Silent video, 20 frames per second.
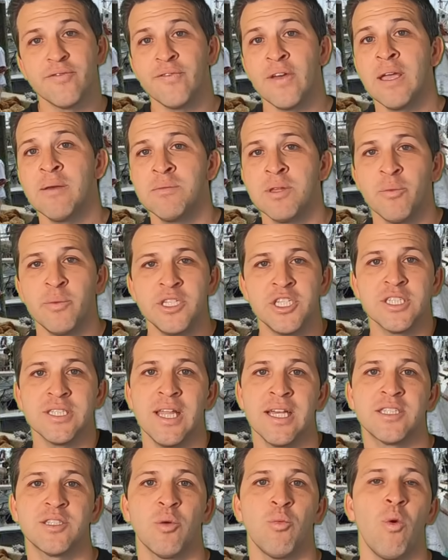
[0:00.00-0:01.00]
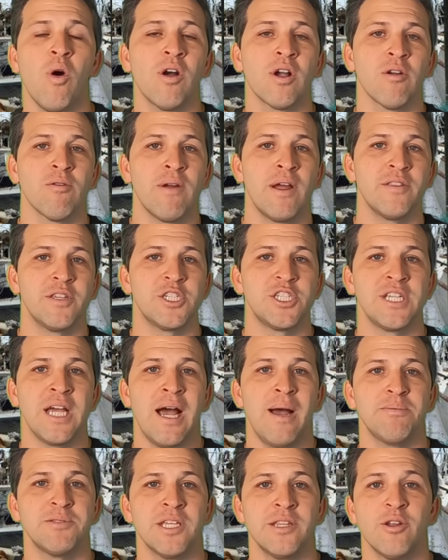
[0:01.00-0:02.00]
a family, we just like to walk around the
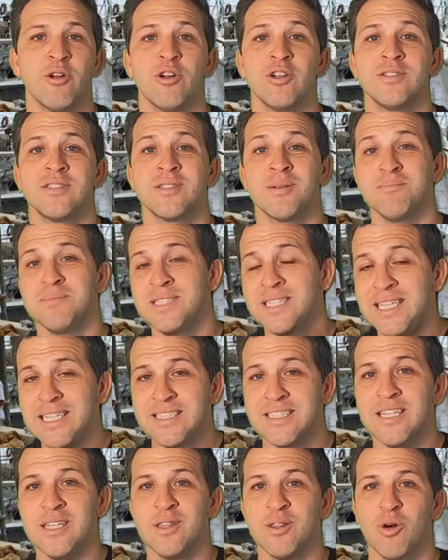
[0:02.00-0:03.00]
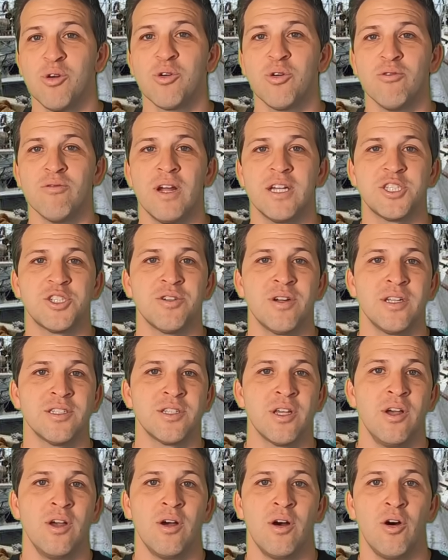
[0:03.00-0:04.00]
shops and there are some decent local
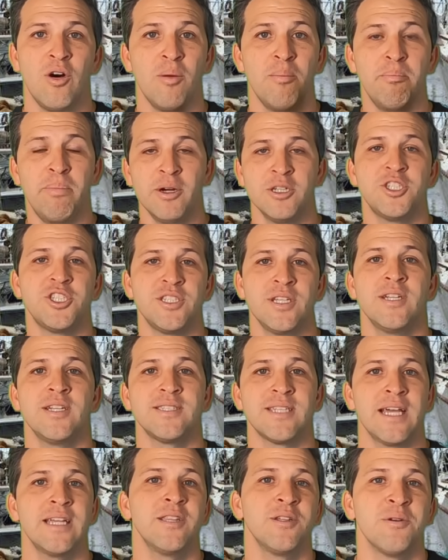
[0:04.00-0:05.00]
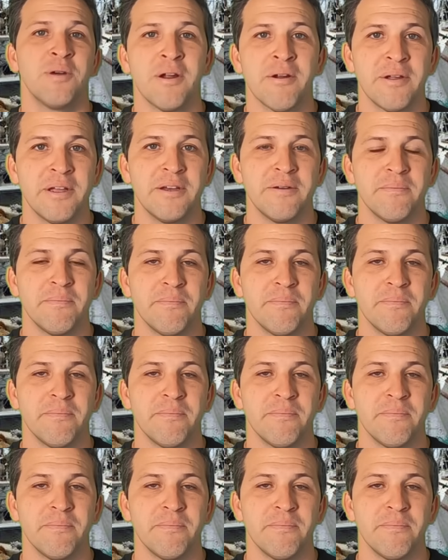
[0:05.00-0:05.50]
restaurants all bunched in a tight little area.